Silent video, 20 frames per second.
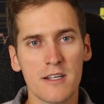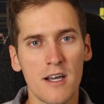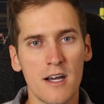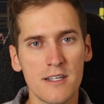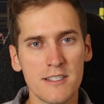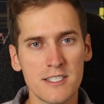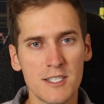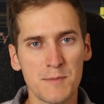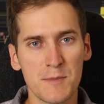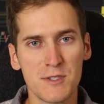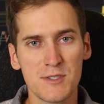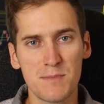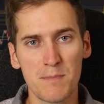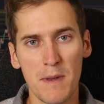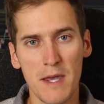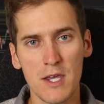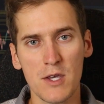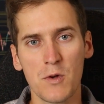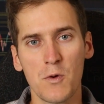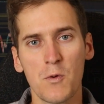Customers
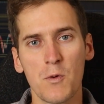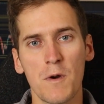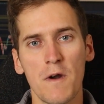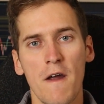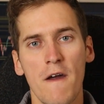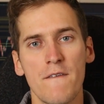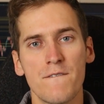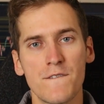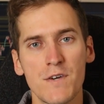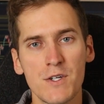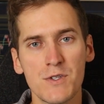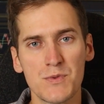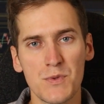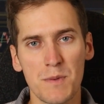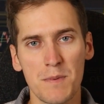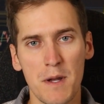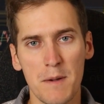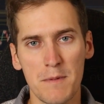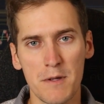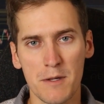Bancorp, First
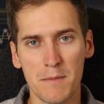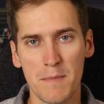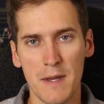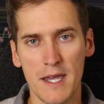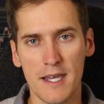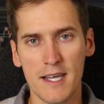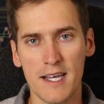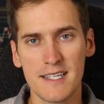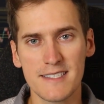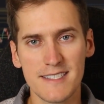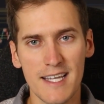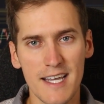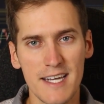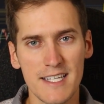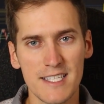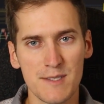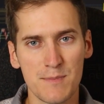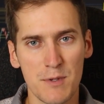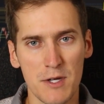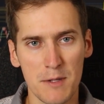Republic Bank,
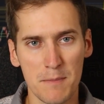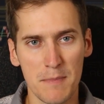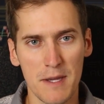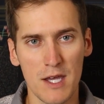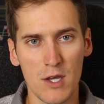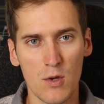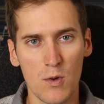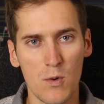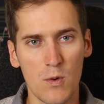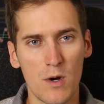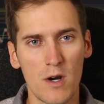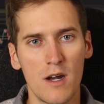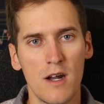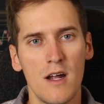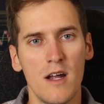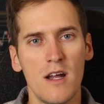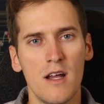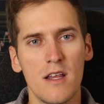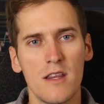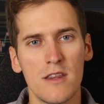Sandy Spring Bancorp,
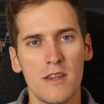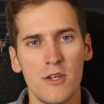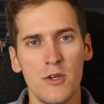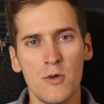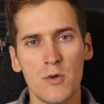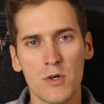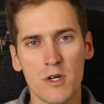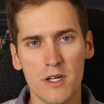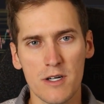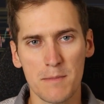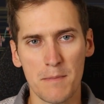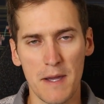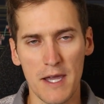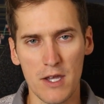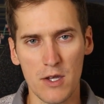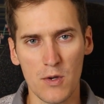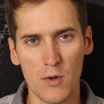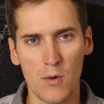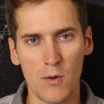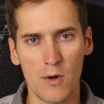the Newark
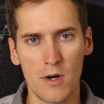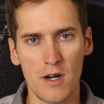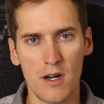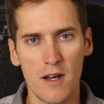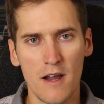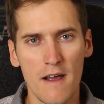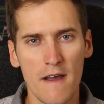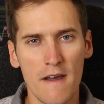Bancorp,